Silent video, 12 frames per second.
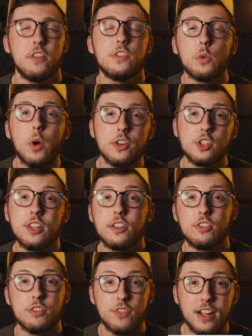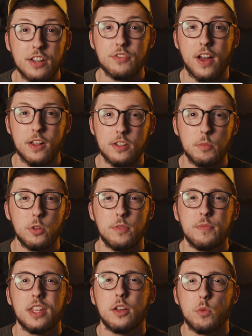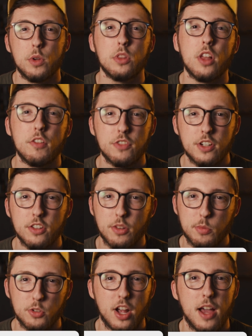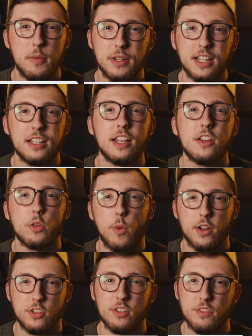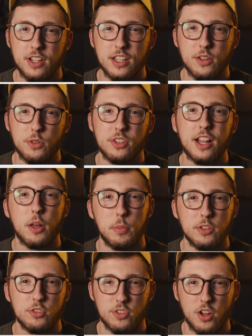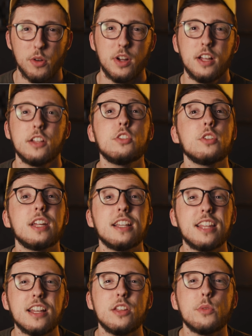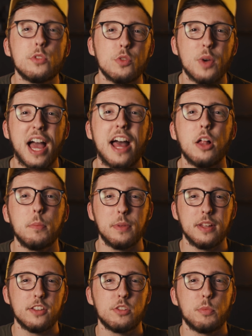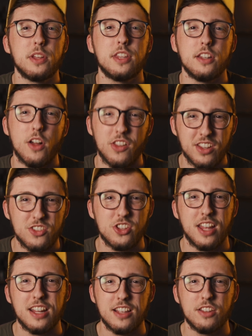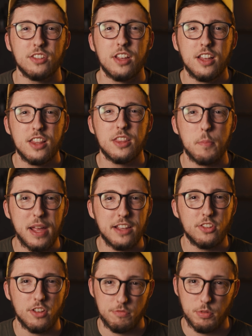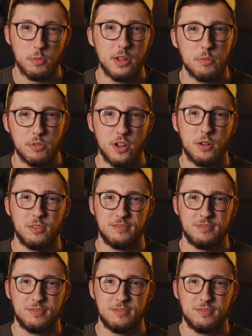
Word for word: If you're watching this and you find it valuable, we'd love for you to subscribe and continue to watch our videos and help us grow to continue to help and spread the knowledge that is the base of Premiere Pro.